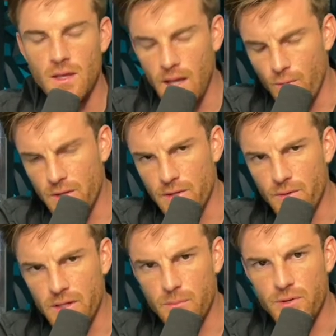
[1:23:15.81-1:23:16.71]
Really,
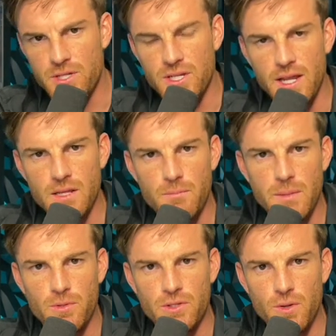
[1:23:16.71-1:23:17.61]
really appreciate
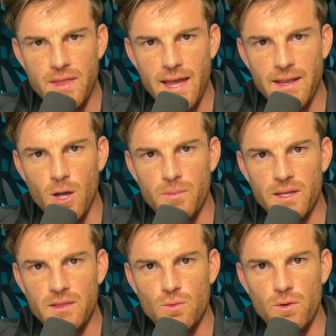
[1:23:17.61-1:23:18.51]
people doing that and helping get
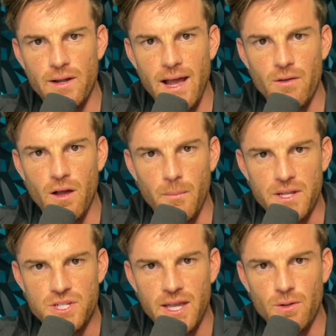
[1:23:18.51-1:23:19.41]
the word out on my
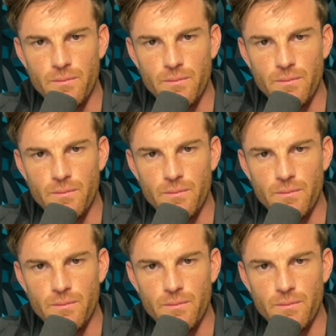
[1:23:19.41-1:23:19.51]
channel.